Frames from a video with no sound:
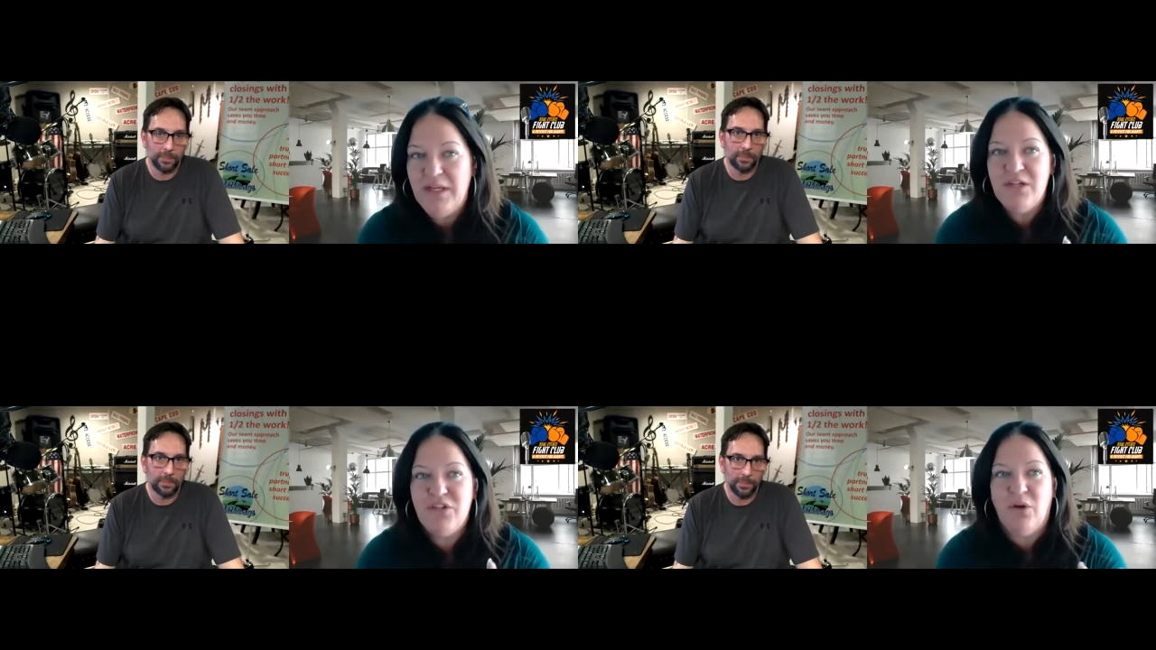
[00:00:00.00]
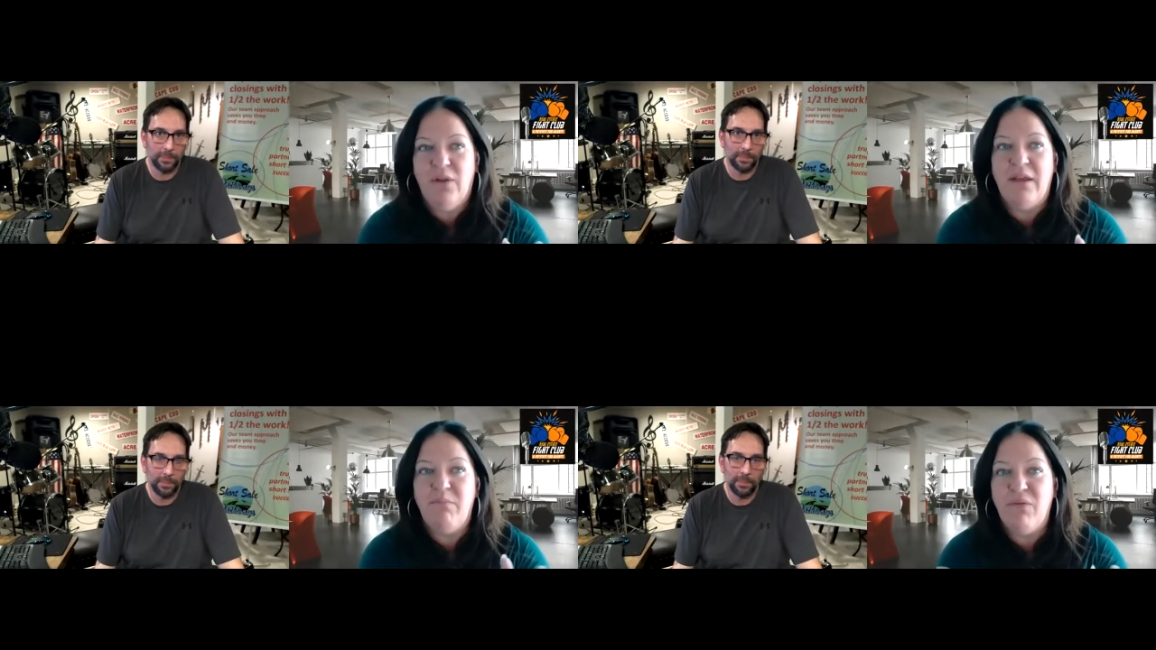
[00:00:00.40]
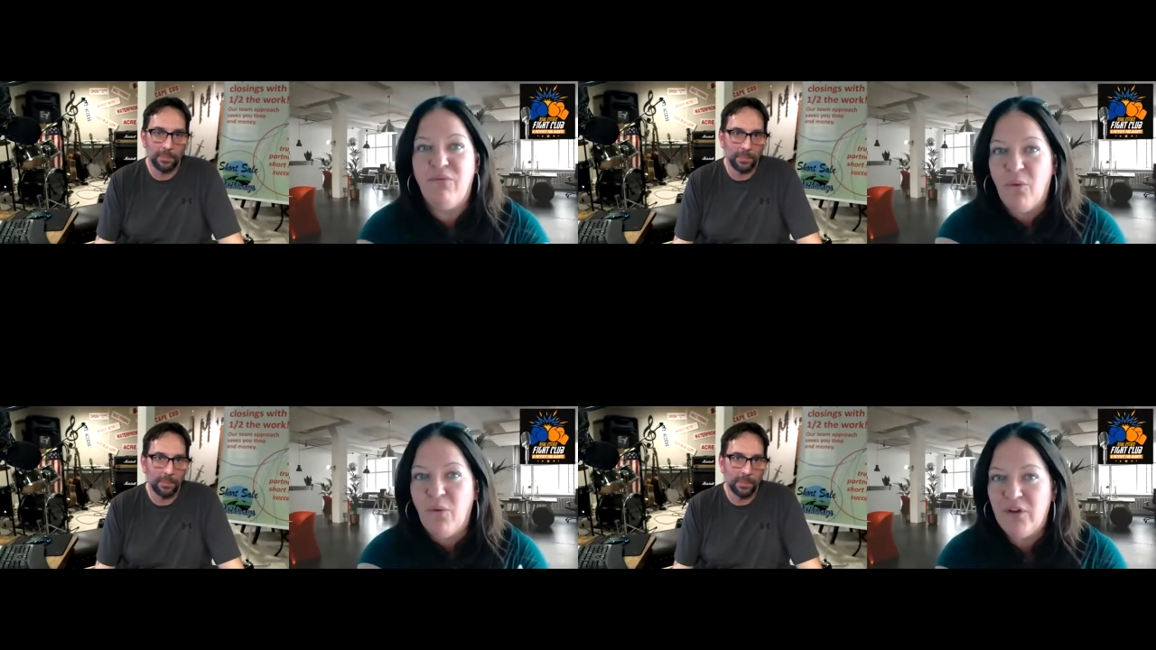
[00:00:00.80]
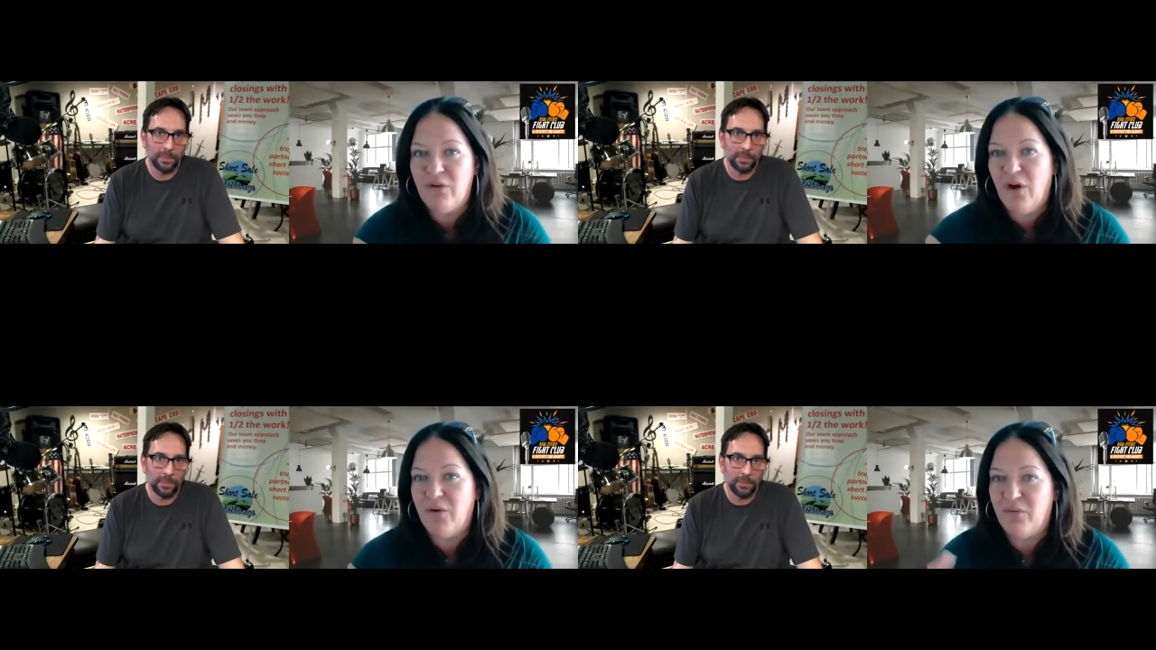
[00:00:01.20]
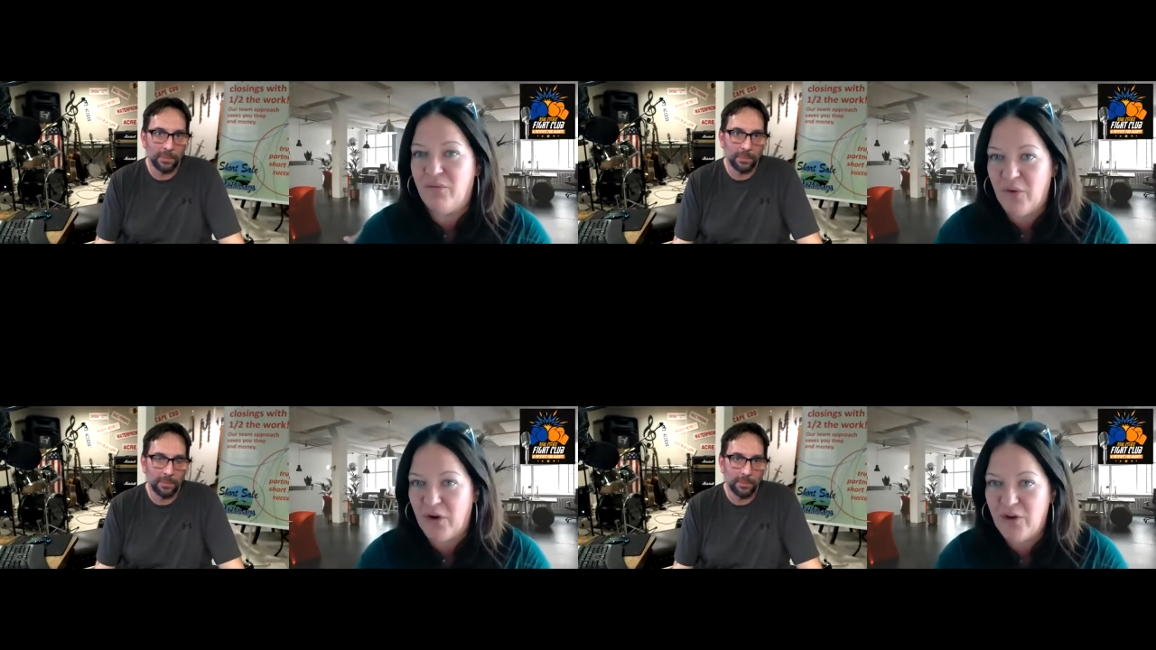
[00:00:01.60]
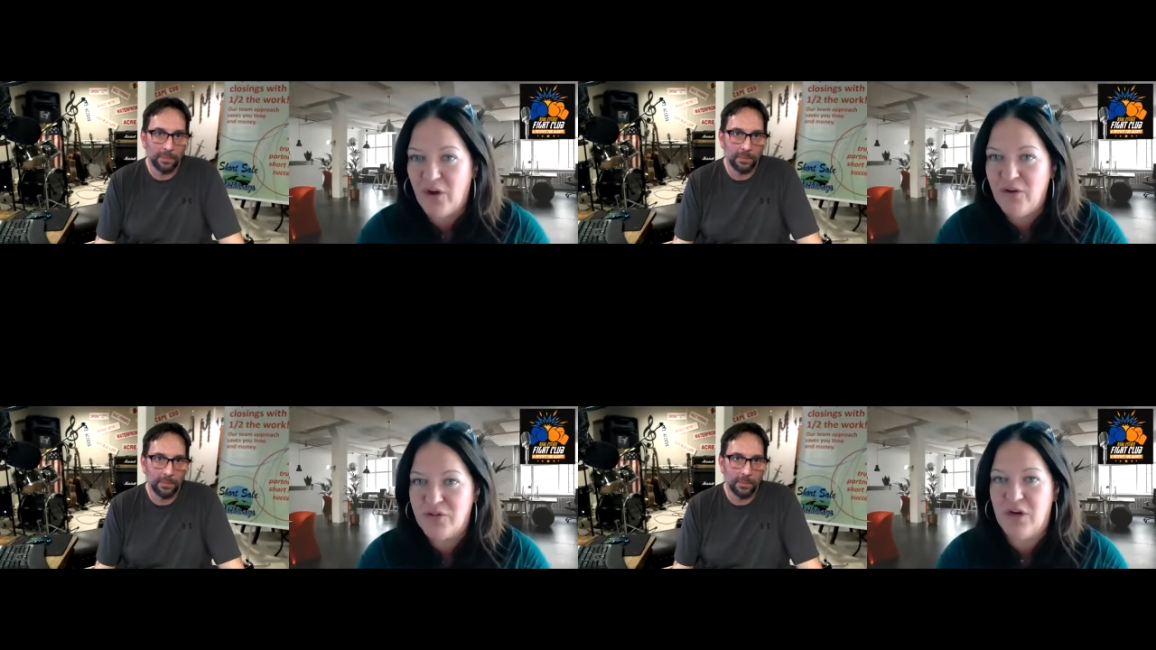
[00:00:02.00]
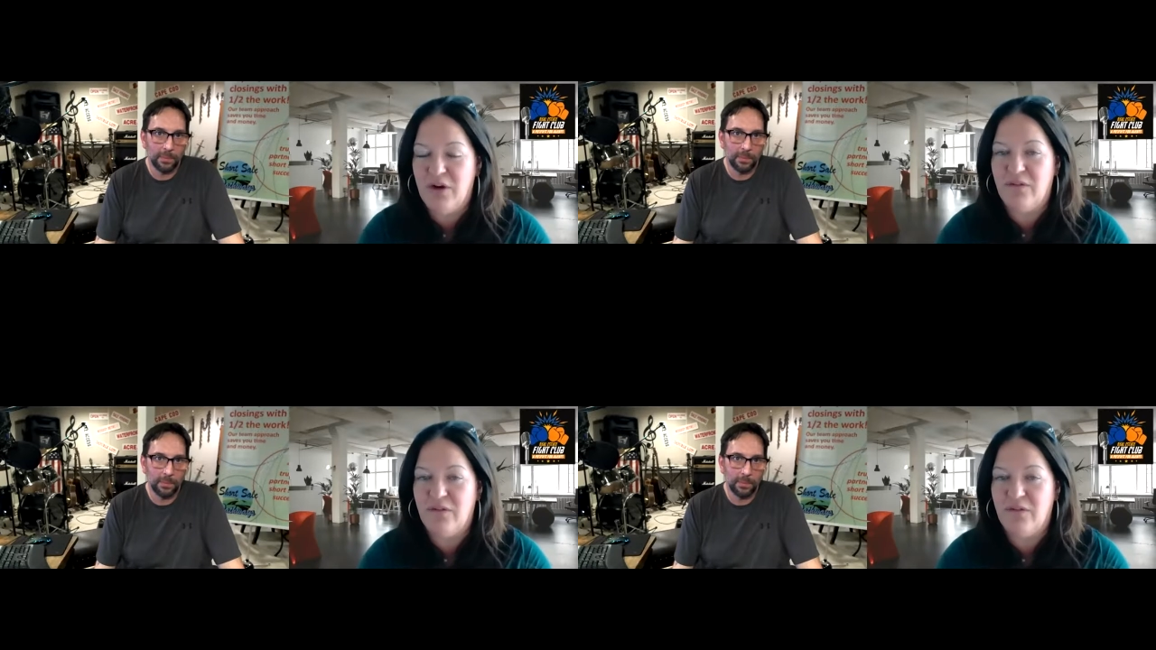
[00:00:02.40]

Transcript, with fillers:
Speaker 1: So, like before you go to foreclosure,